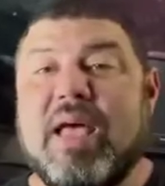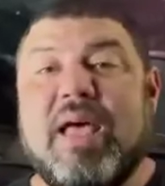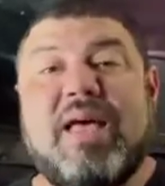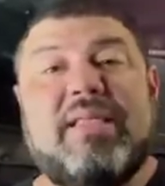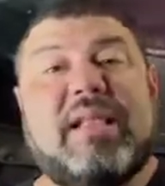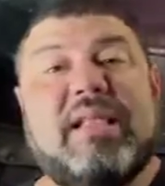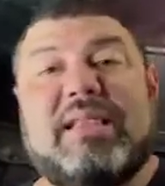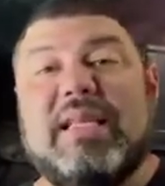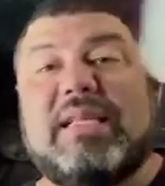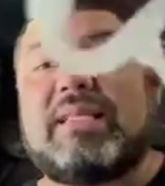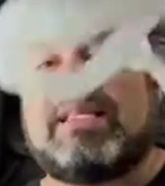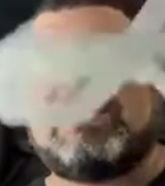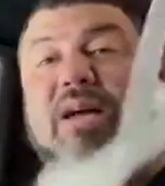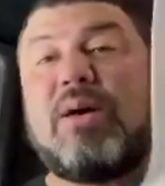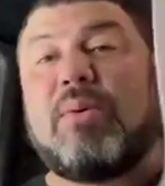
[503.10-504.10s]
then this
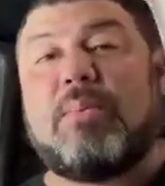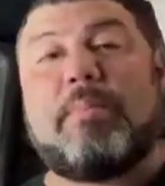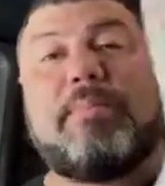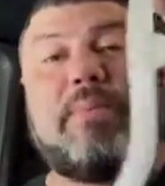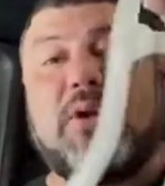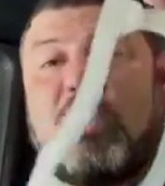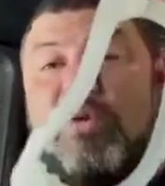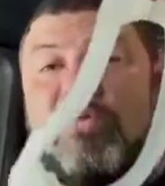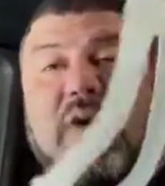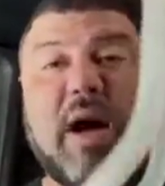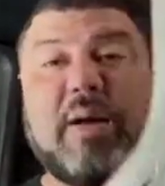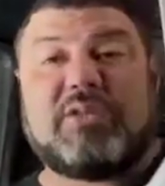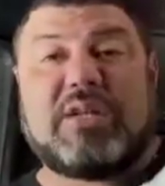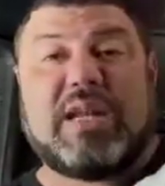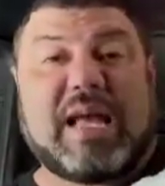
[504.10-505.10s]
is a beautiful
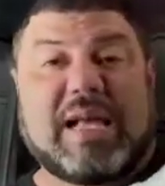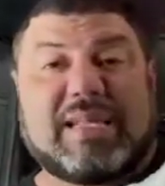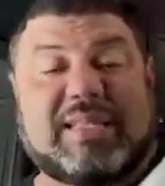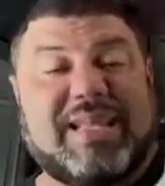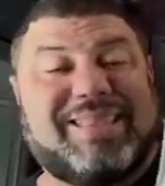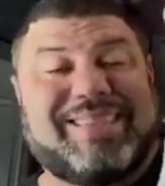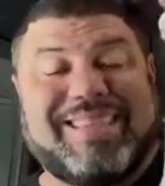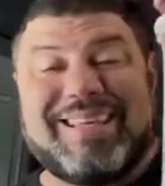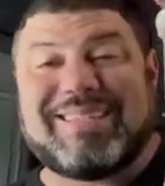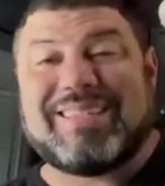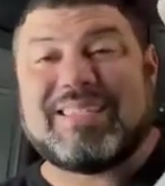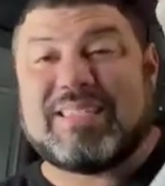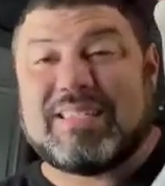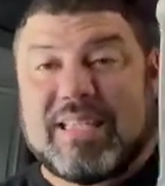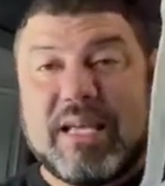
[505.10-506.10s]
option. Like I said, this is
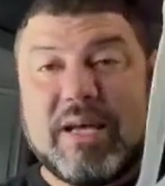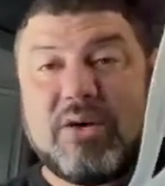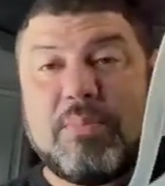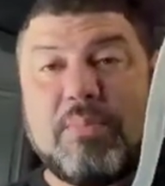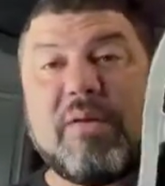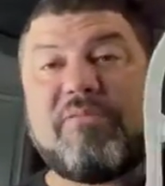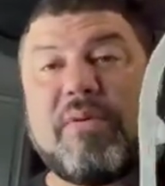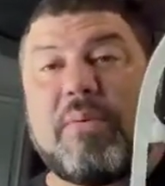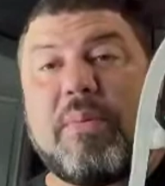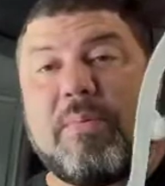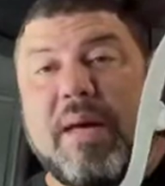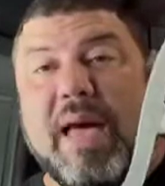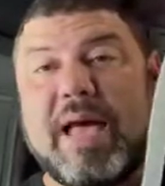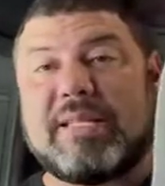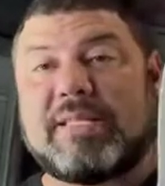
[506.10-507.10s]
still my favorite
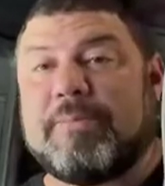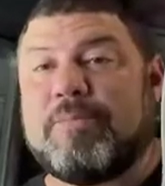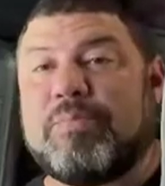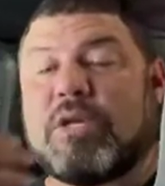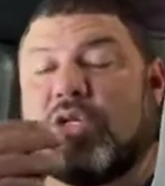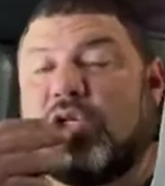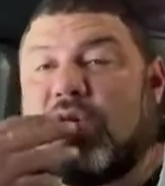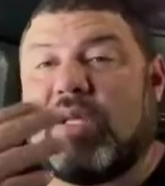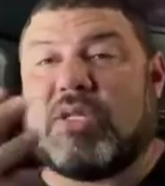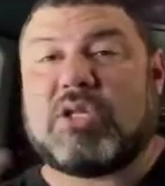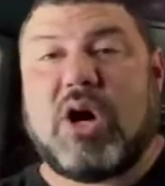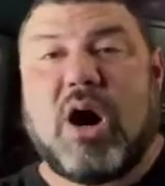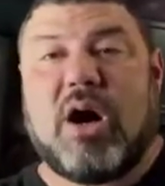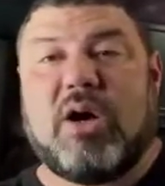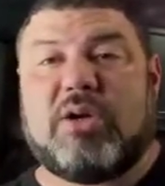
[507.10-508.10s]
mask because you can
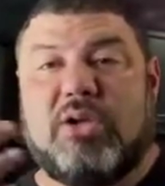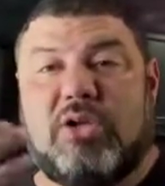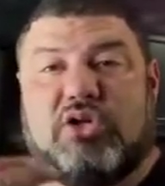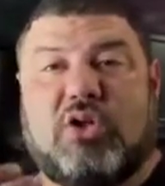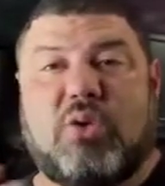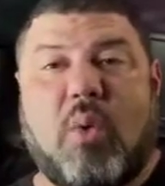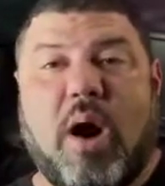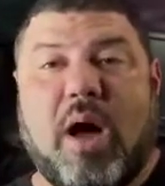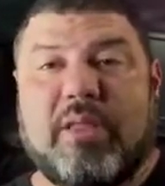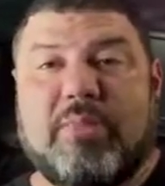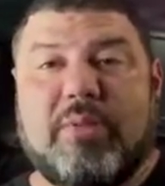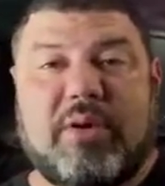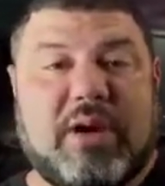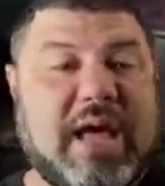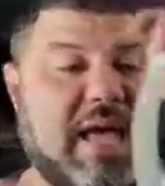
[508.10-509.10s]
talk, you can drink water in the
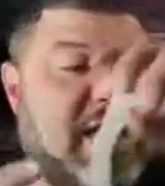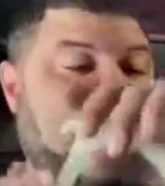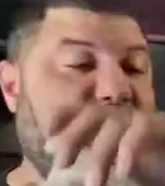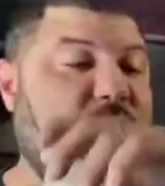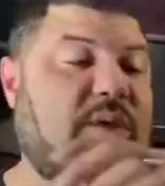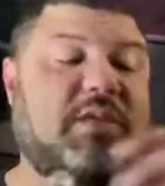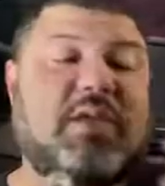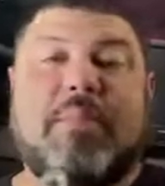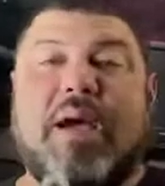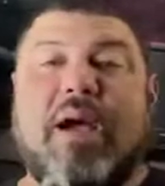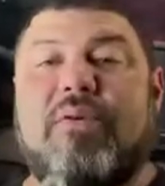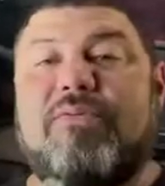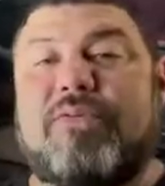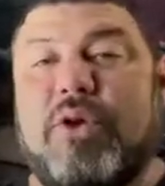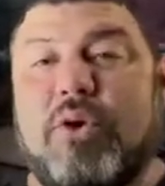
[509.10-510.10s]
middle of the night. Even with the
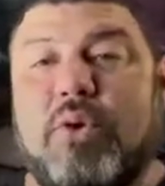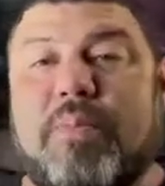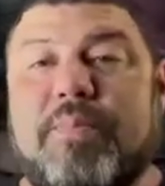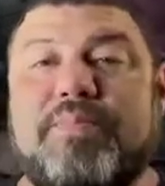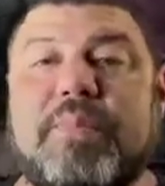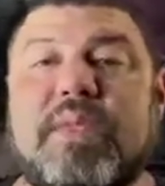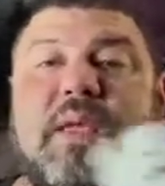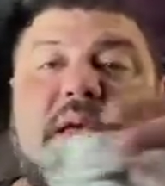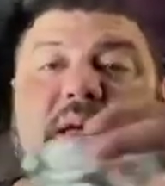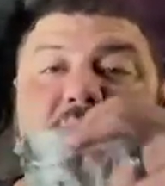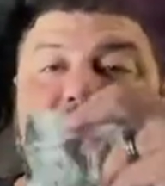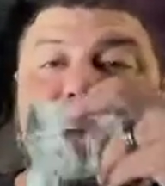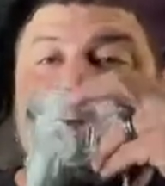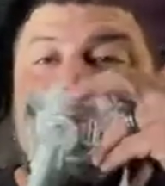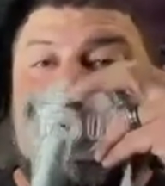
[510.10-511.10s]
Amara View,
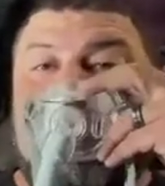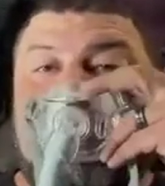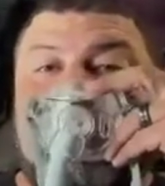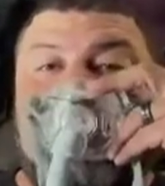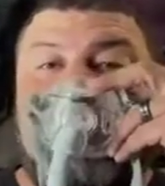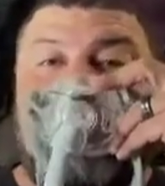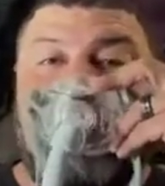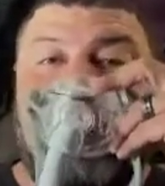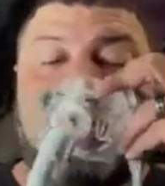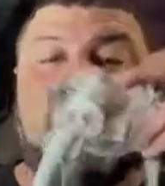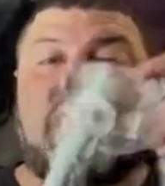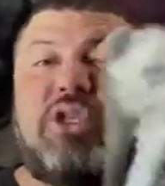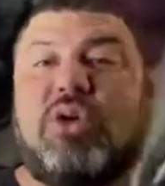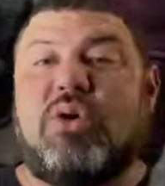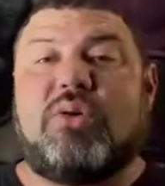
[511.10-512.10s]
you
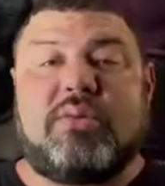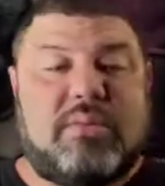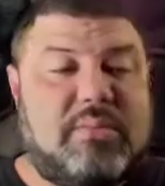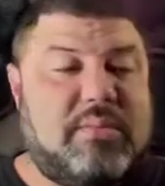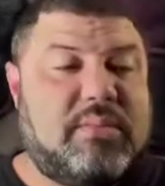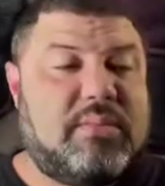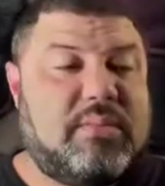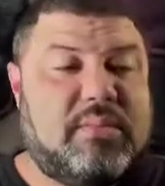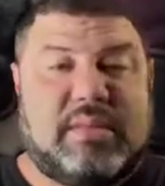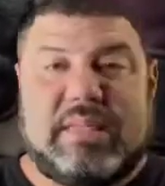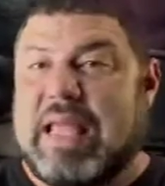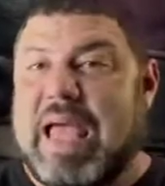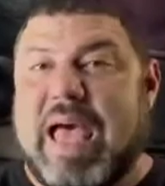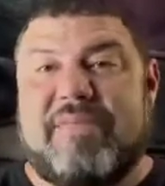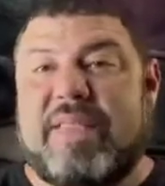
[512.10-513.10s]
still
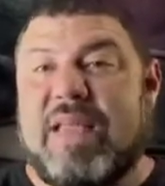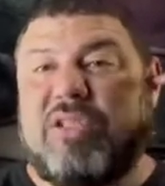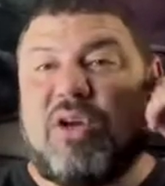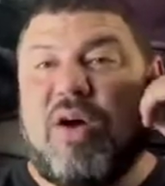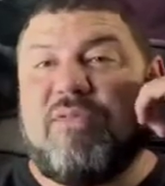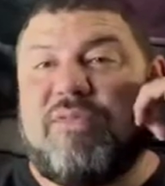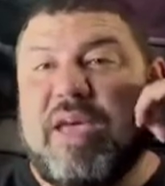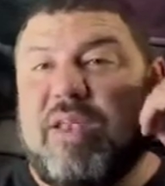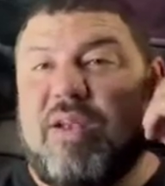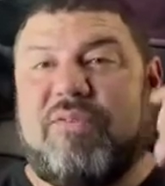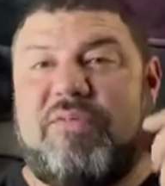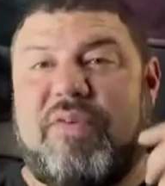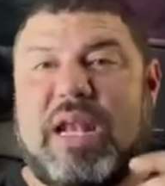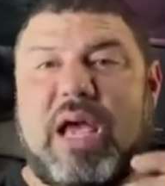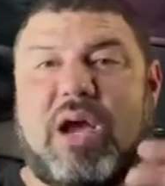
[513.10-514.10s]
have that Darth Vader
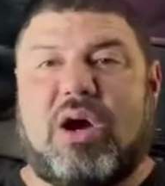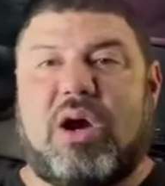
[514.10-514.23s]
effect. Like,